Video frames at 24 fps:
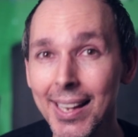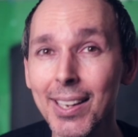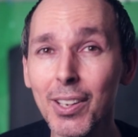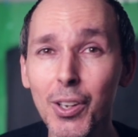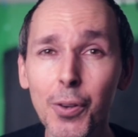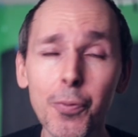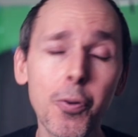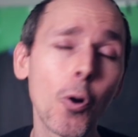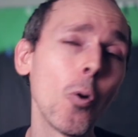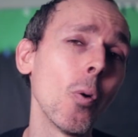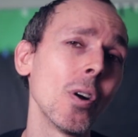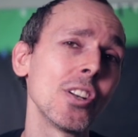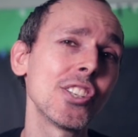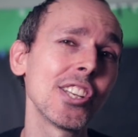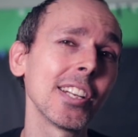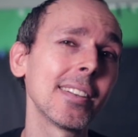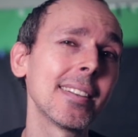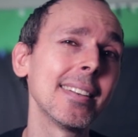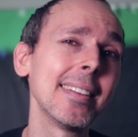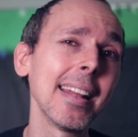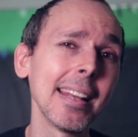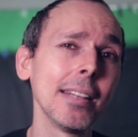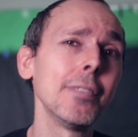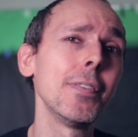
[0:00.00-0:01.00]
Thank you for
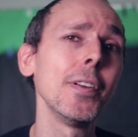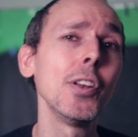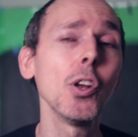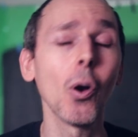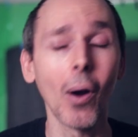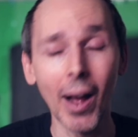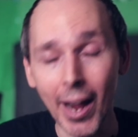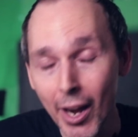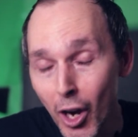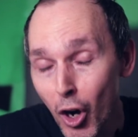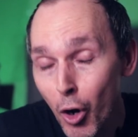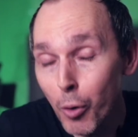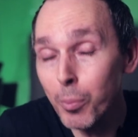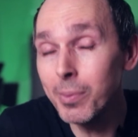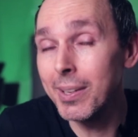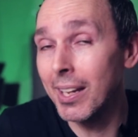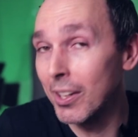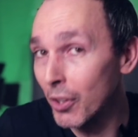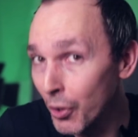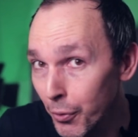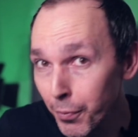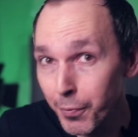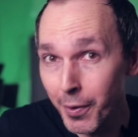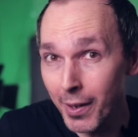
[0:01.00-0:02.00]
watching today's video. I hope
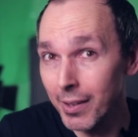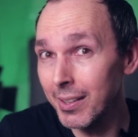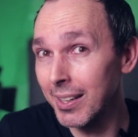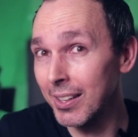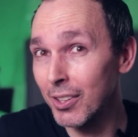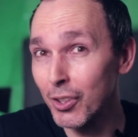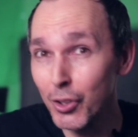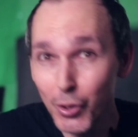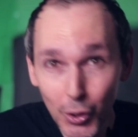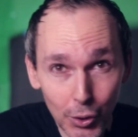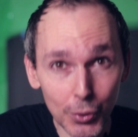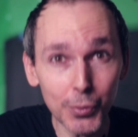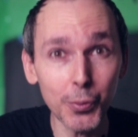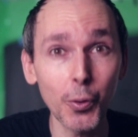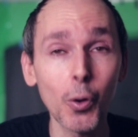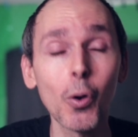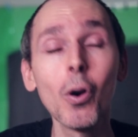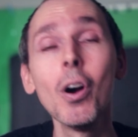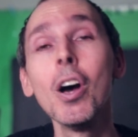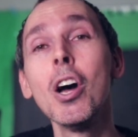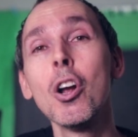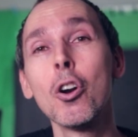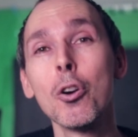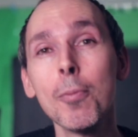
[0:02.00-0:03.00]
that you found it
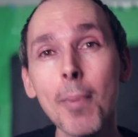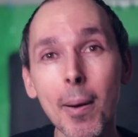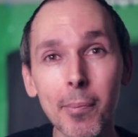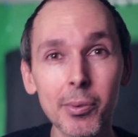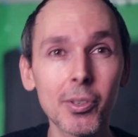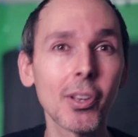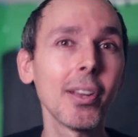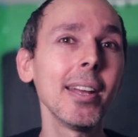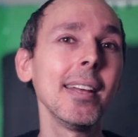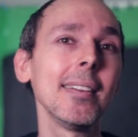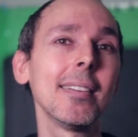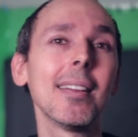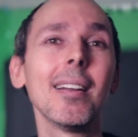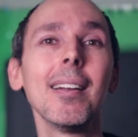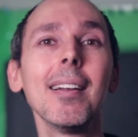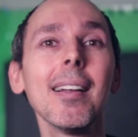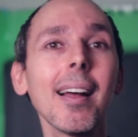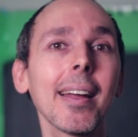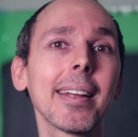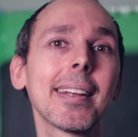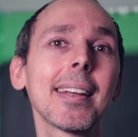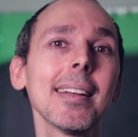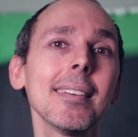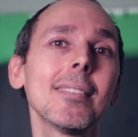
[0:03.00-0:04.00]
useful. Remember to hit the
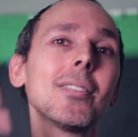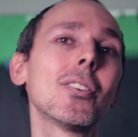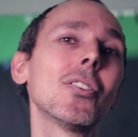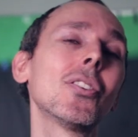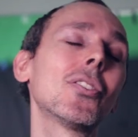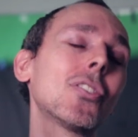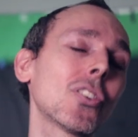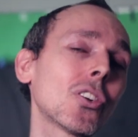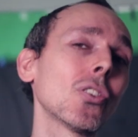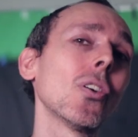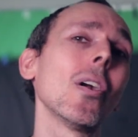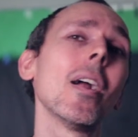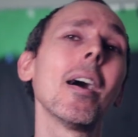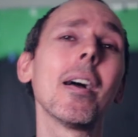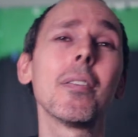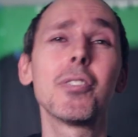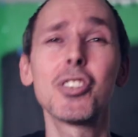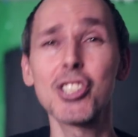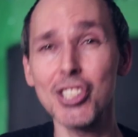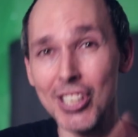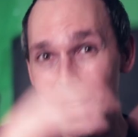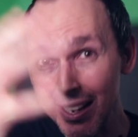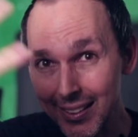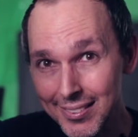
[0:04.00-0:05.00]
like and
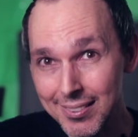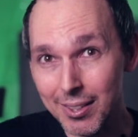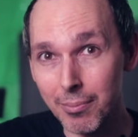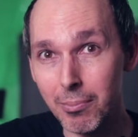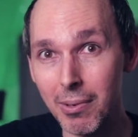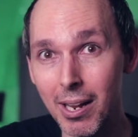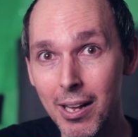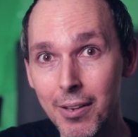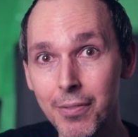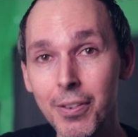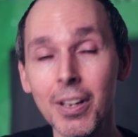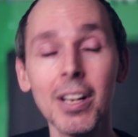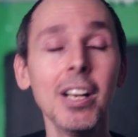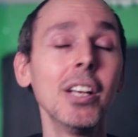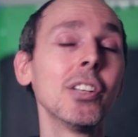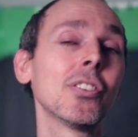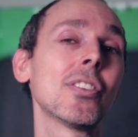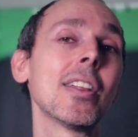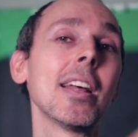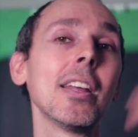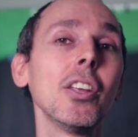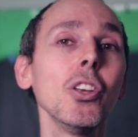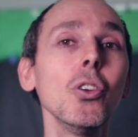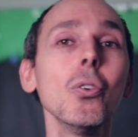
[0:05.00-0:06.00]
subscribe, share some love
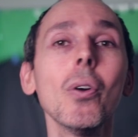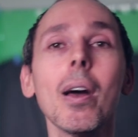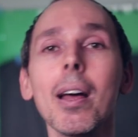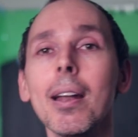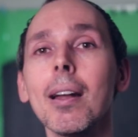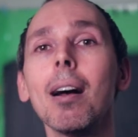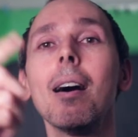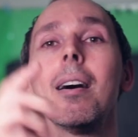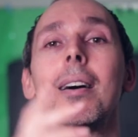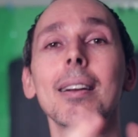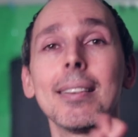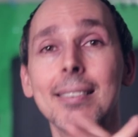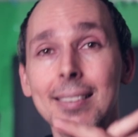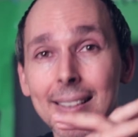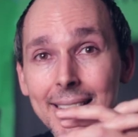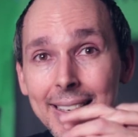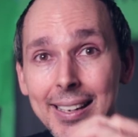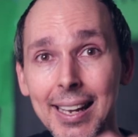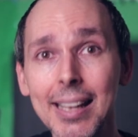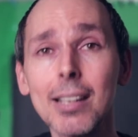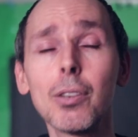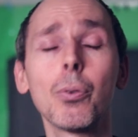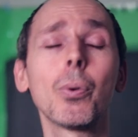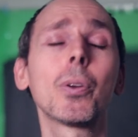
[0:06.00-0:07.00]
so that you and I
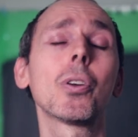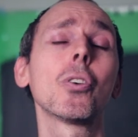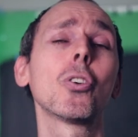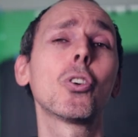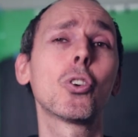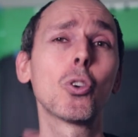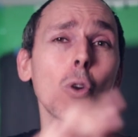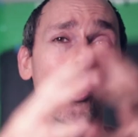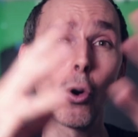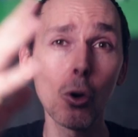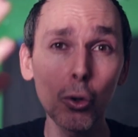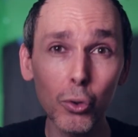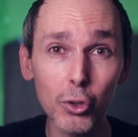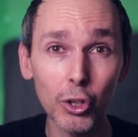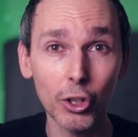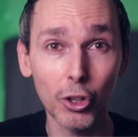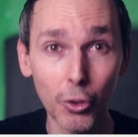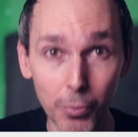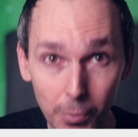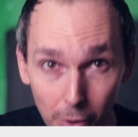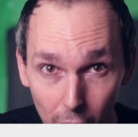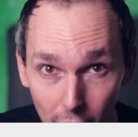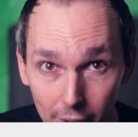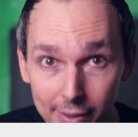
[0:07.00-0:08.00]
together can grow the
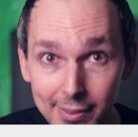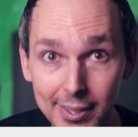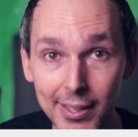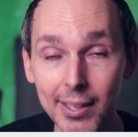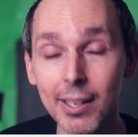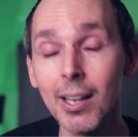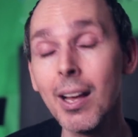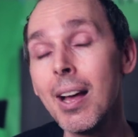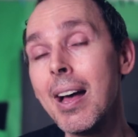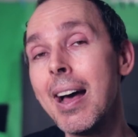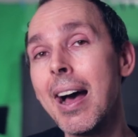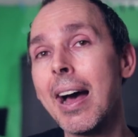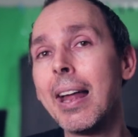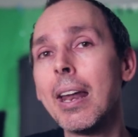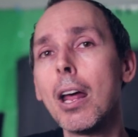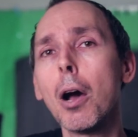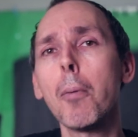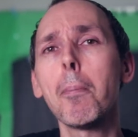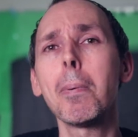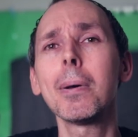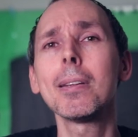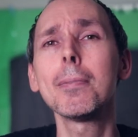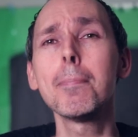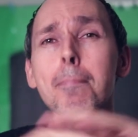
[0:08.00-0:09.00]
community and
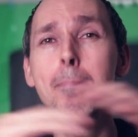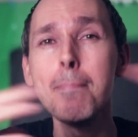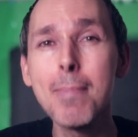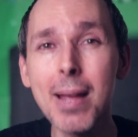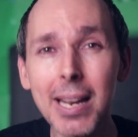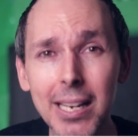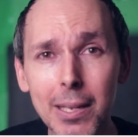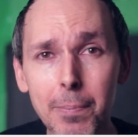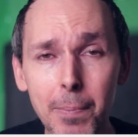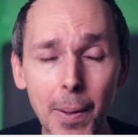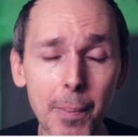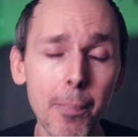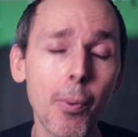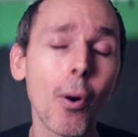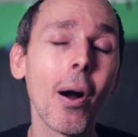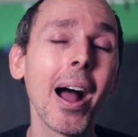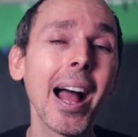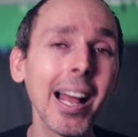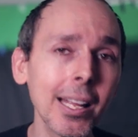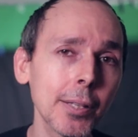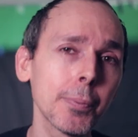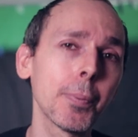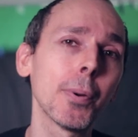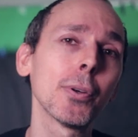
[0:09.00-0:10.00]
help as many people
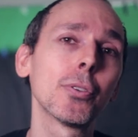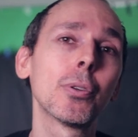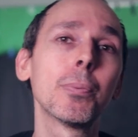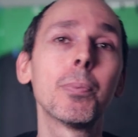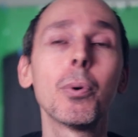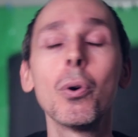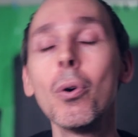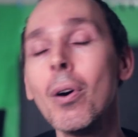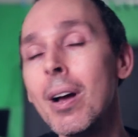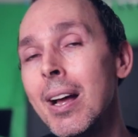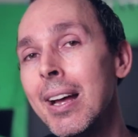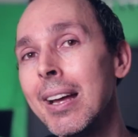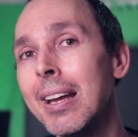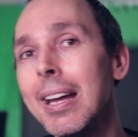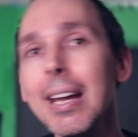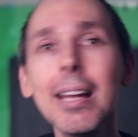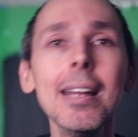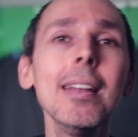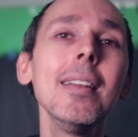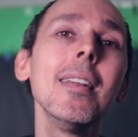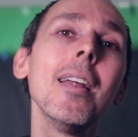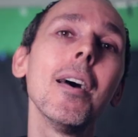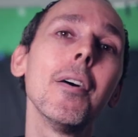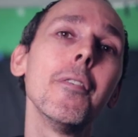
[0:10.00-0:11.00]
as possible
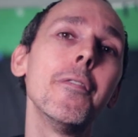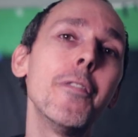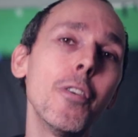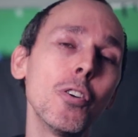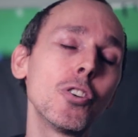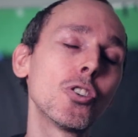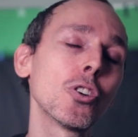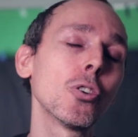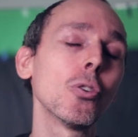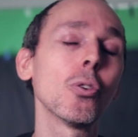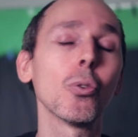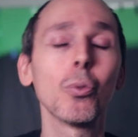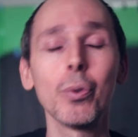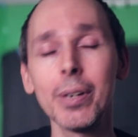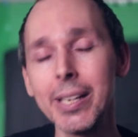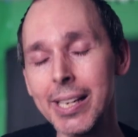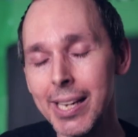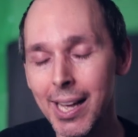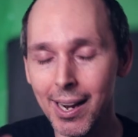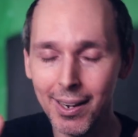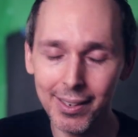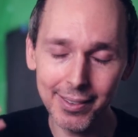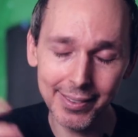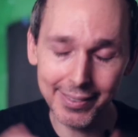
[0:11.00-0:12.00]
in virtual
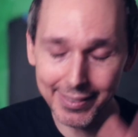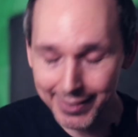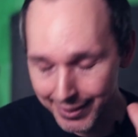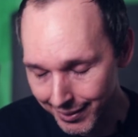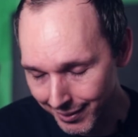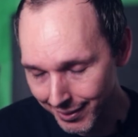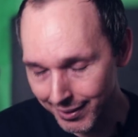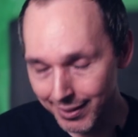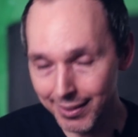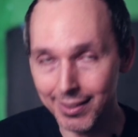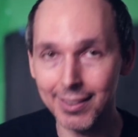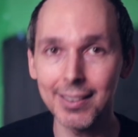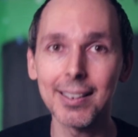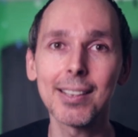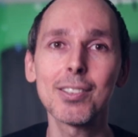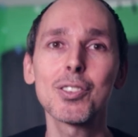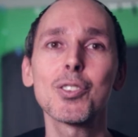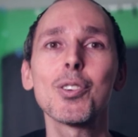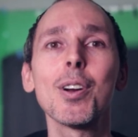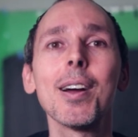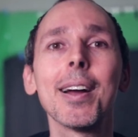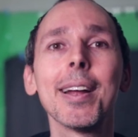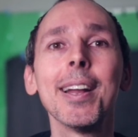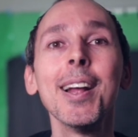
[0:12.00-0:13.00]
reality.
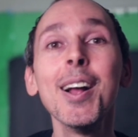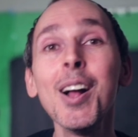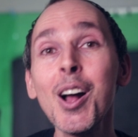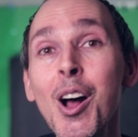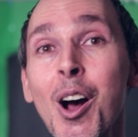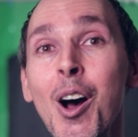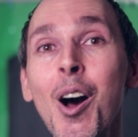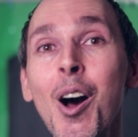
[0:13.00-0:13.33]
That's right.